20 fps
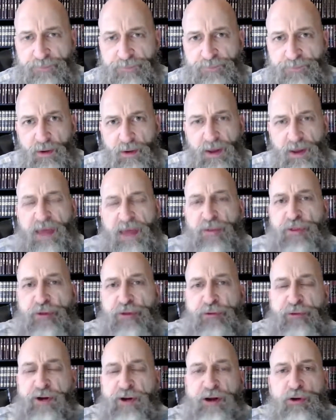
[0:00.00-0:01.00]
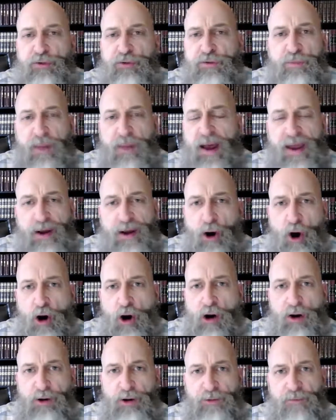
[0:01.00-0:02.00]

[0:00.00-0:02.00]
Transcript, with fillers: It thrills my heart